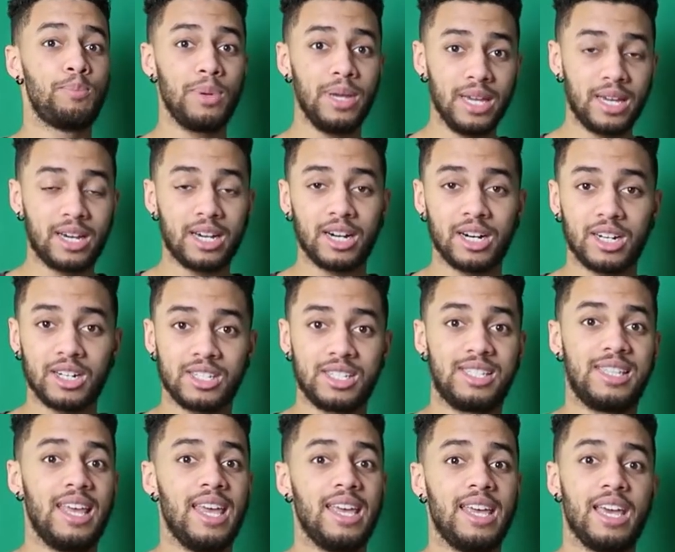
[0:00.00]

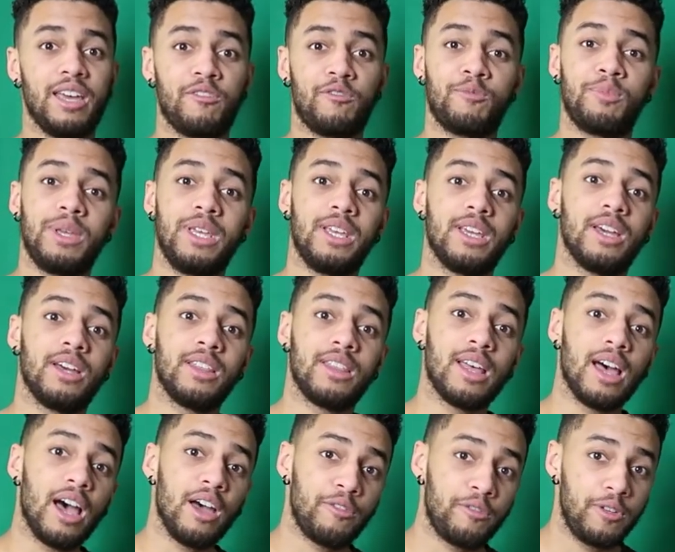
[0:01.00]
because they gave me
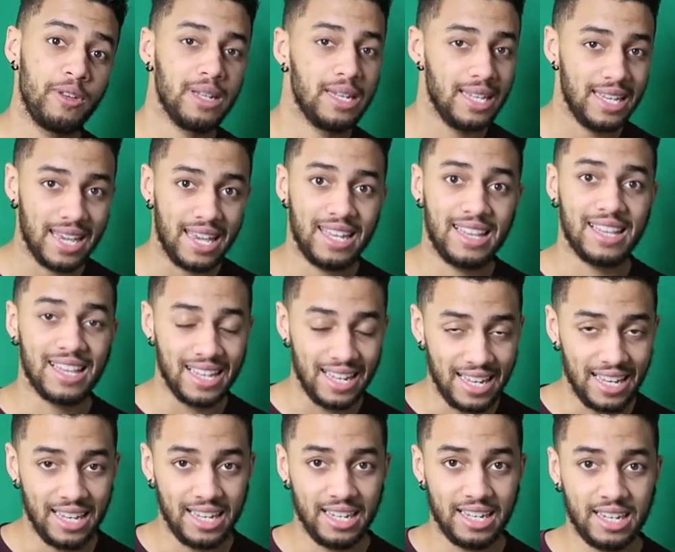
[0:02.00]
an affiliate
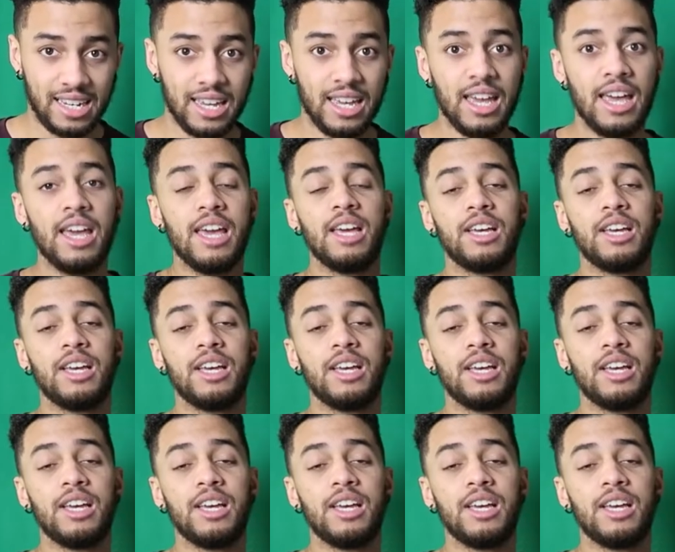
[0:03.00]
link.